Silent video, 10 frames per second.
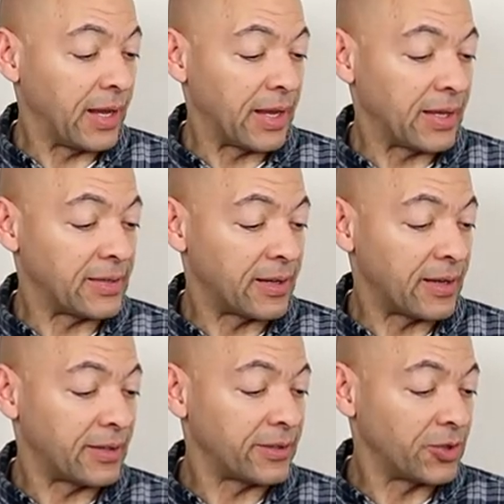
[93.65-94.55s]
And
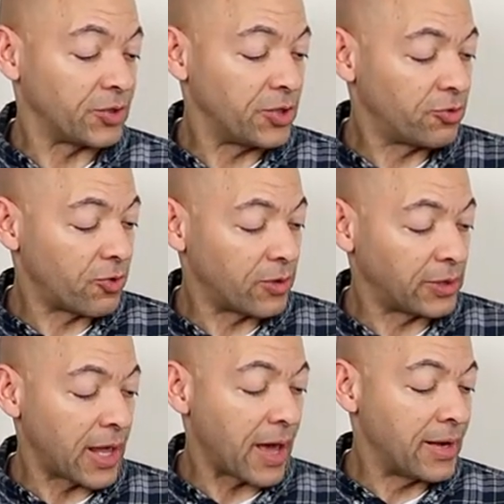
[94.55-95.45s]
uh, so she's growing a
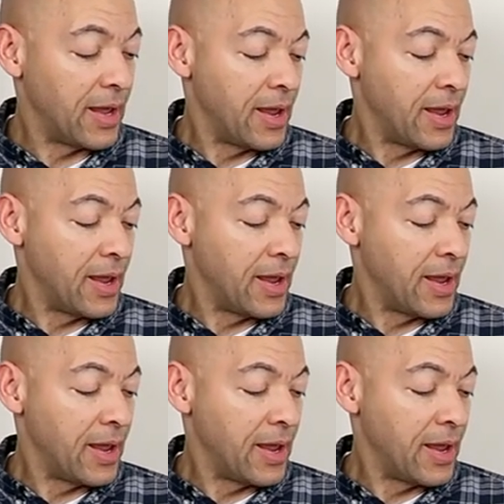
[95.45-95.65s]
lot.